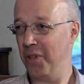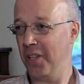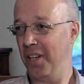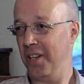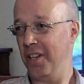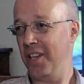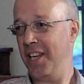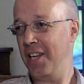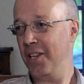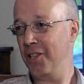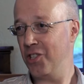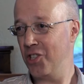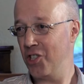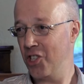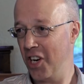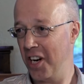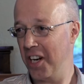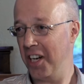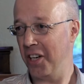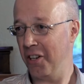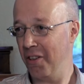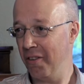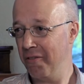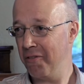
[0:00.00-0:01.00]
their heat's
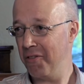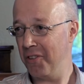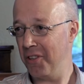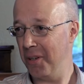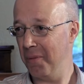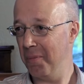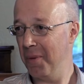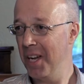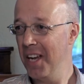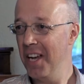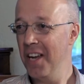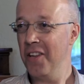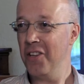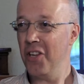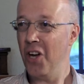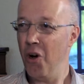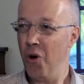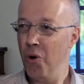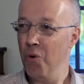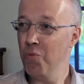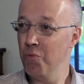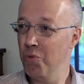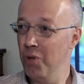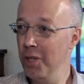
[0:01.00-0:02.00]
shining off them. The
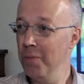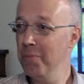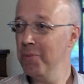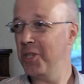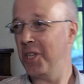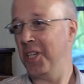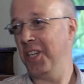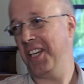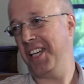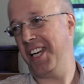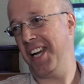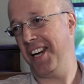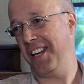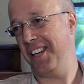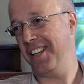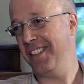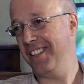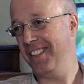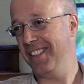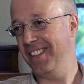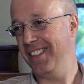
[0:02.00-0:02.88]
whole room's going to get it.